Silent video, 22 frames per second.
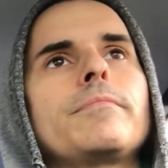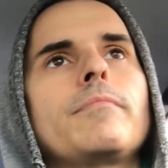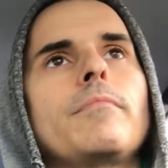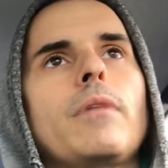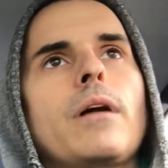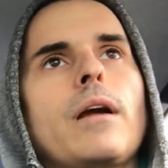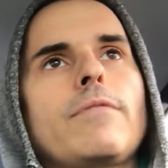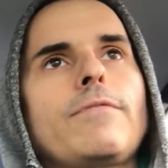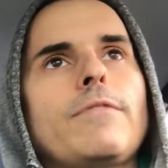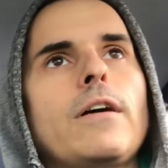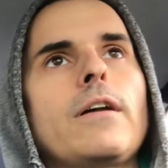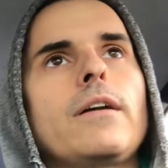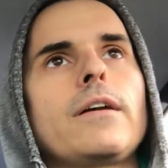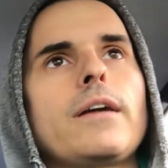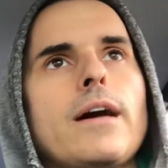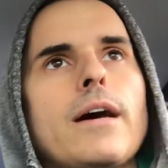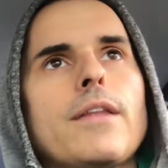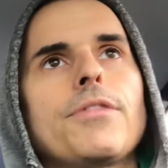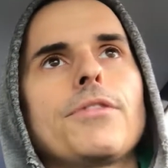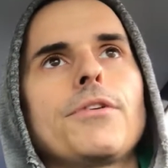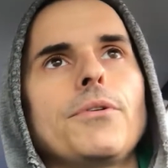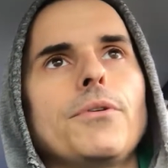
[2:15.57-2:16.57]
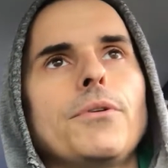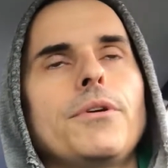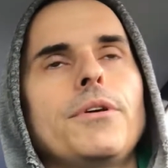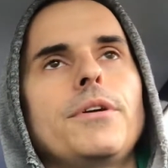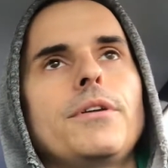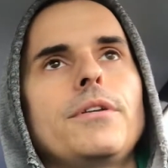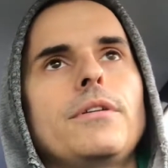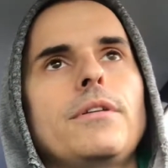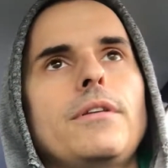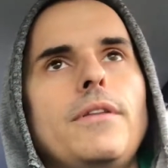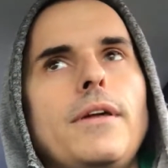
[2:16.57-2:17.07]
But I finally got through
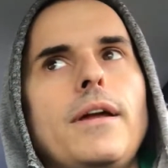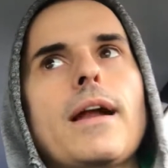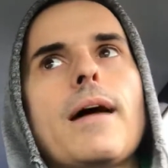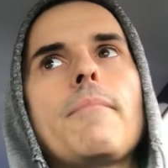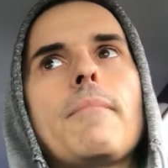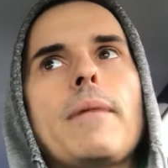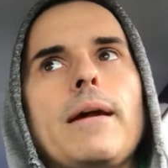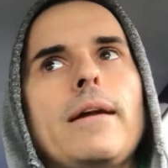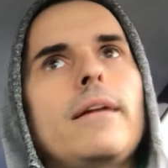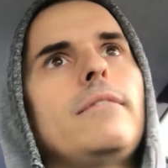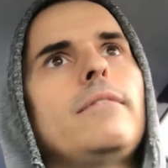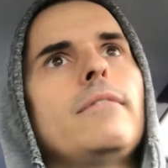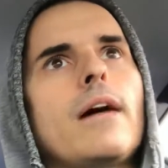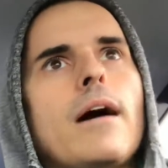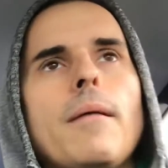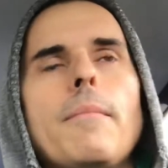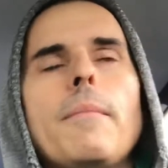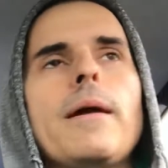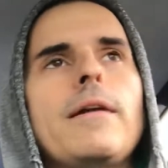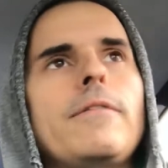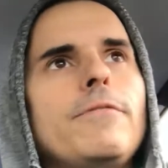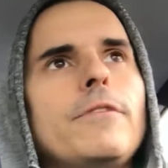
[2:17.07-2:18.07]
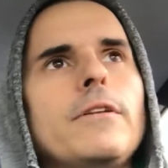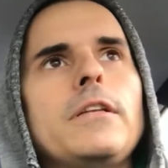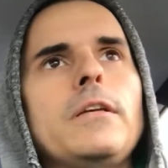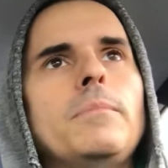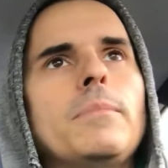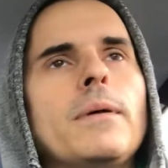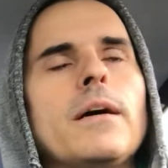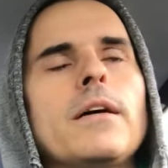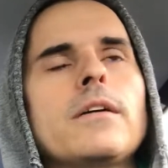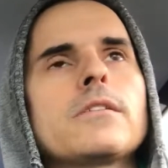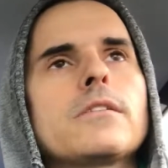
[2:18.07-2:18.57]
it, and then I made
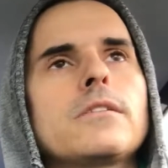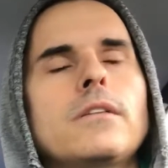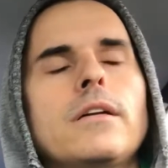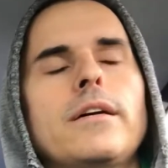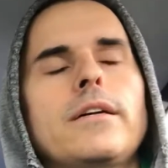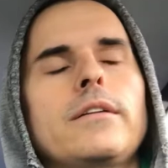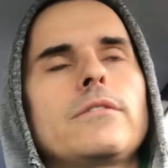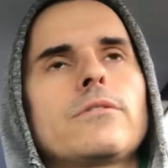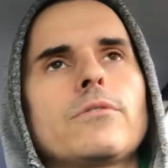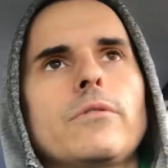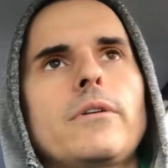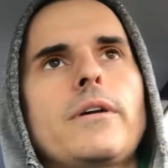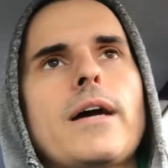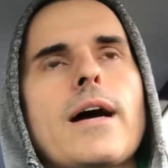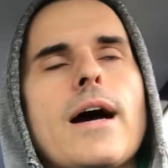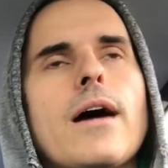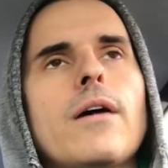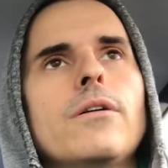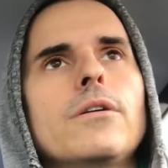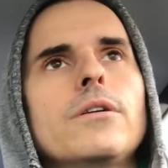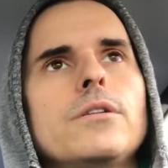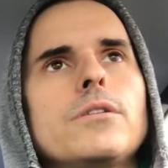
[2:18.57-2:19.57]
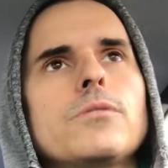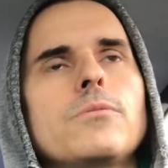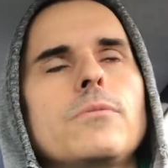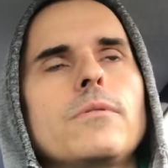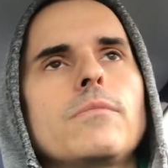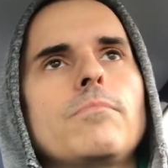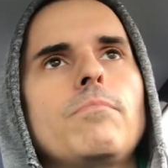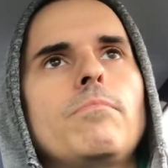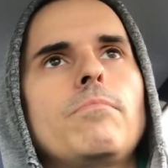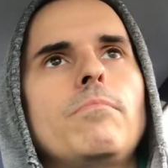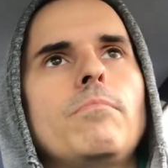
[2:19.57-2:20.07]
$50 in like 3 hours
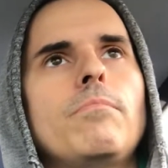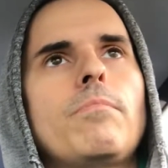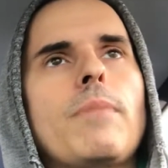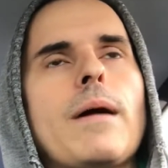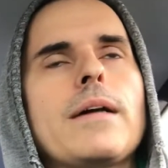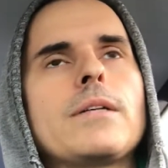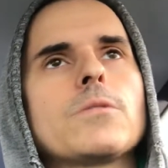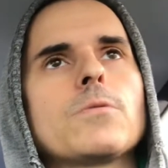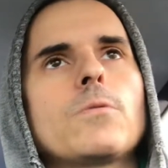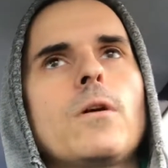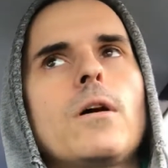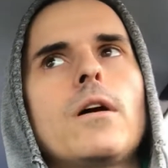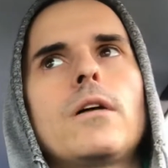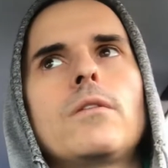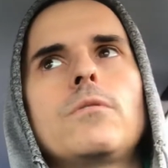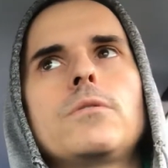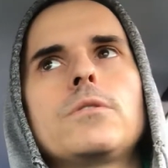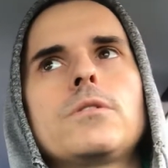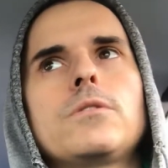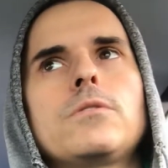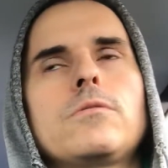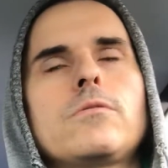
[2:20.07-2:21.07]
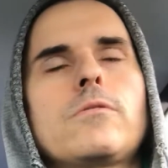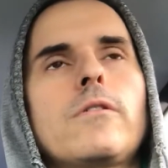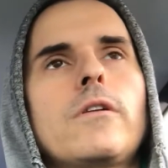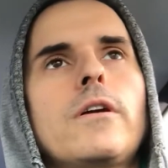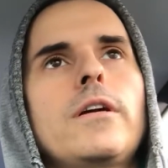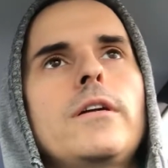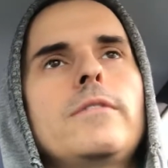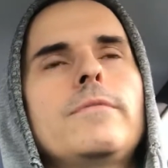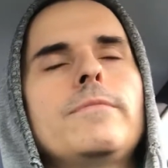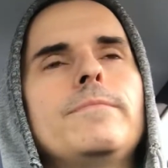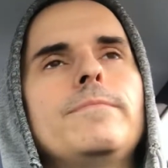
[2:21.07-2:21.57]
with Bite Squad, which is
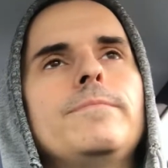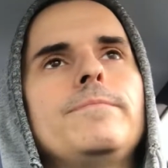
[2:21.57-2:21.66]
great.